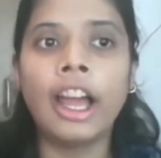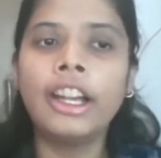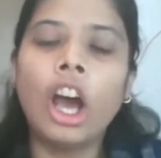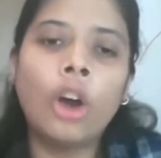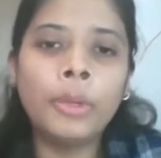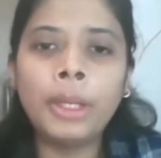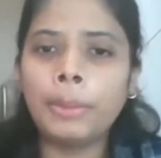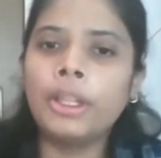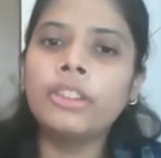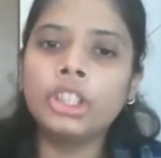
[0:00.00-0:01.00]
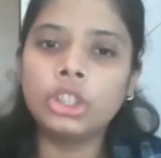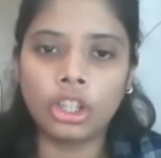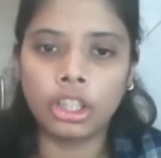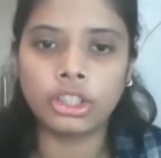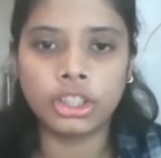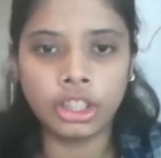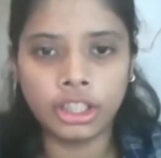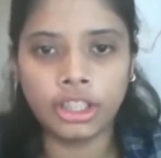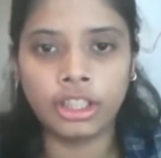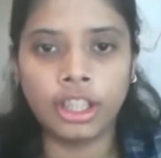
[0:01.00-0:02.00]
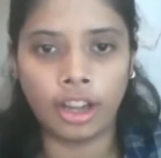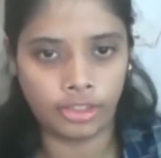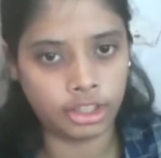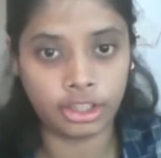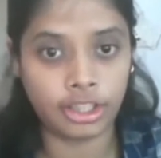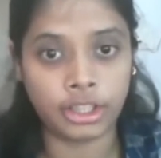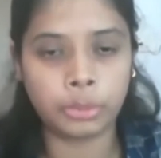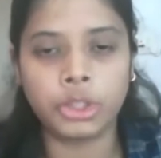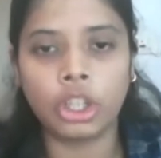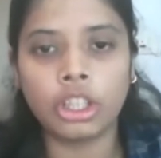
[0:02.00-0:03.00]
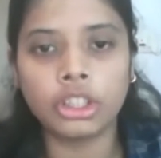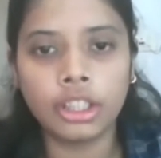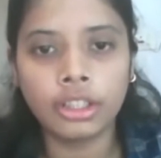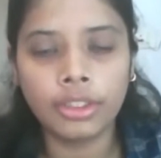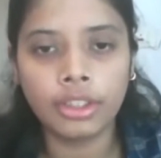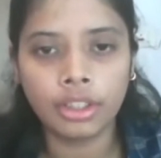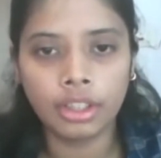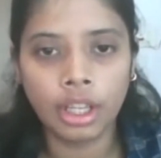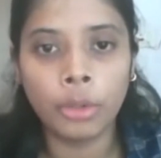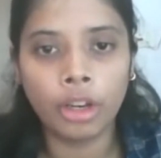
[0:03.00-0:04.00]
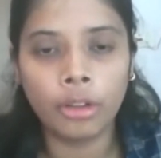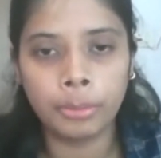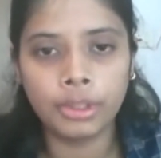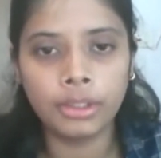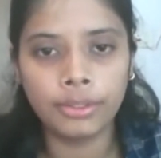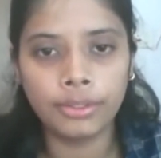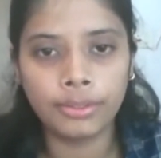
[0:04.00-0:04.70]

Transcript: And how many people were shortlisted after this resume shortlisting? Number of people?